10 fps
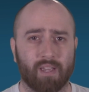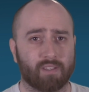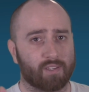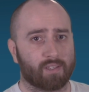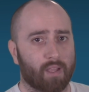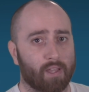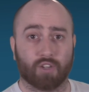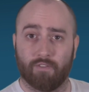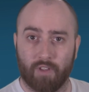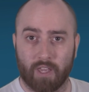piece
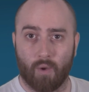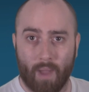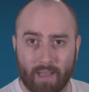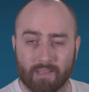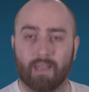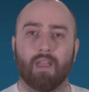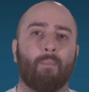slash video essay